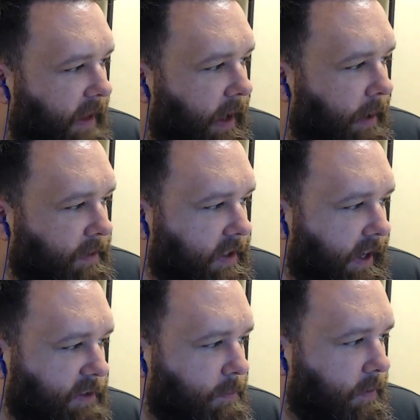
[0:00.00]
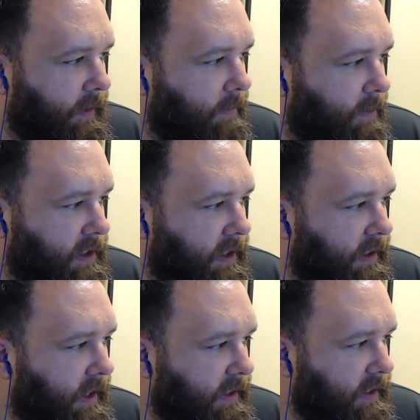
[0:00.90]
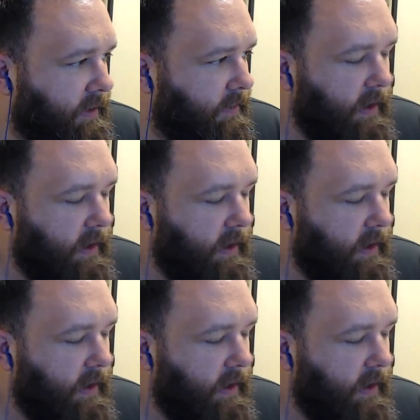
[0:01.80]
was the next movie, was The Dead Zone.